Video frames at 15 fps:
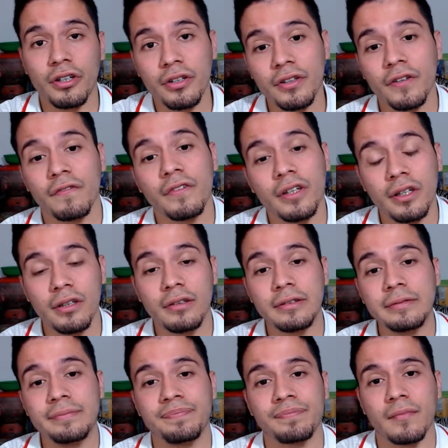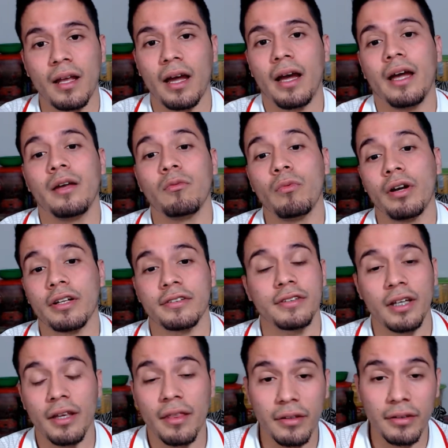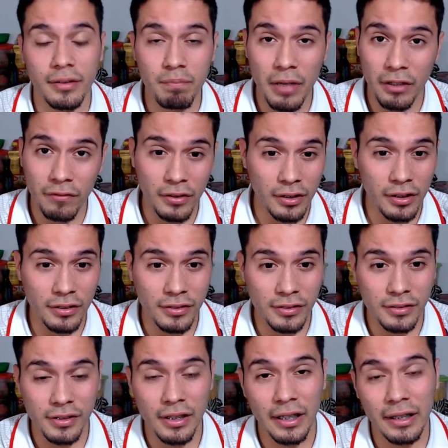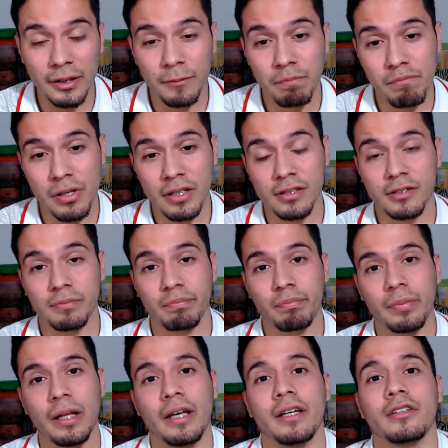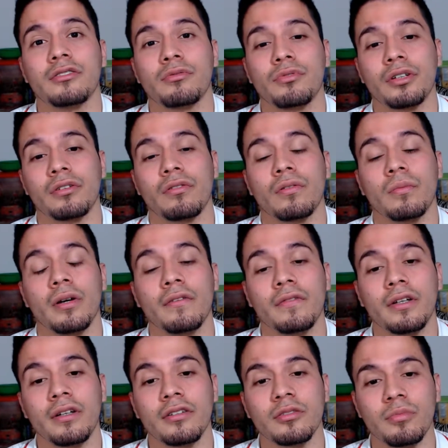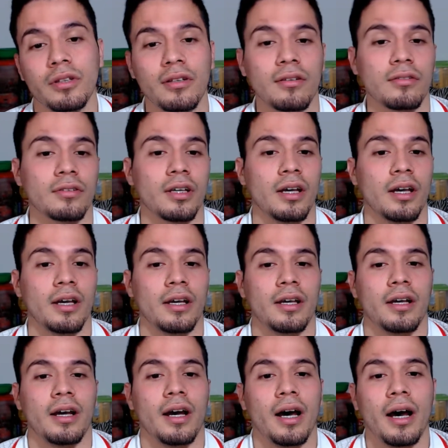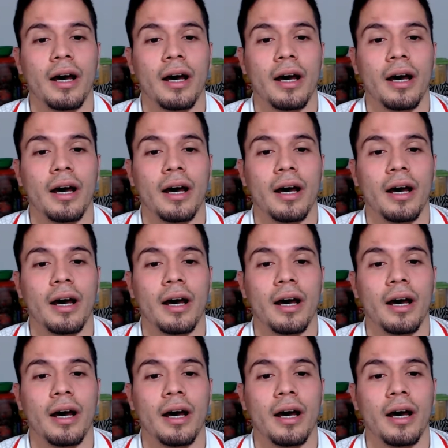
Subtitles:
the video, I want to say that maybe this is not the best place to record my videos, because I